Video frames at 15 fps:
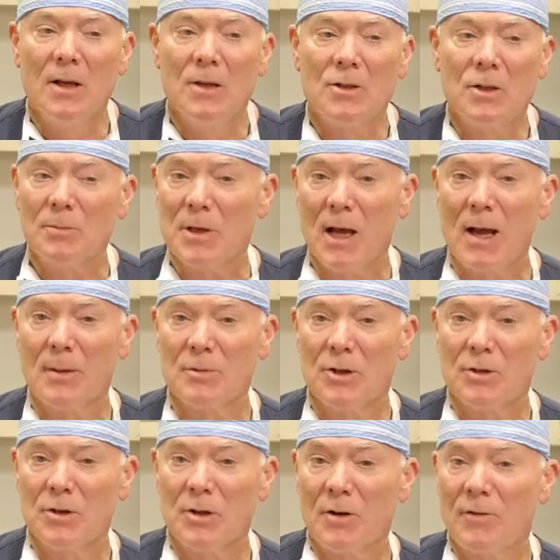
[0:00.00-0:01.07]
Sometimes
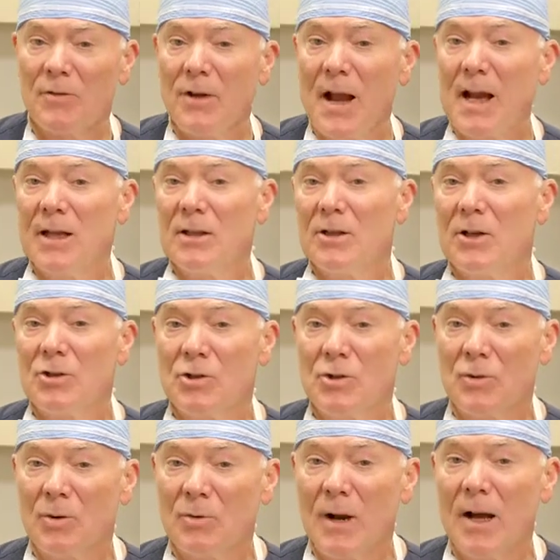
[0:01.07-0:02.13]
there's enough fatty
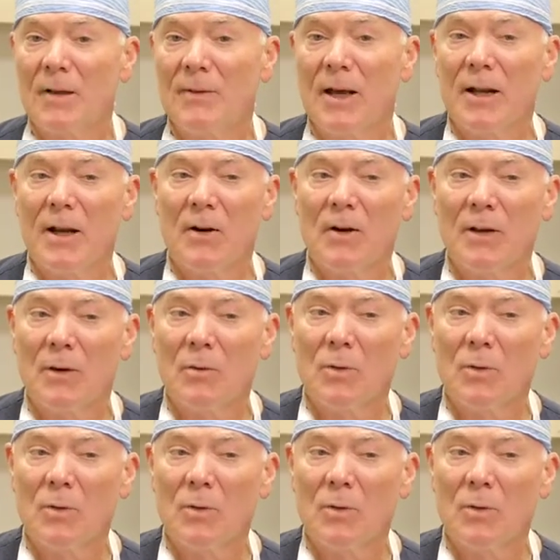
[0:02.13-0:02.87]
tissue around that area that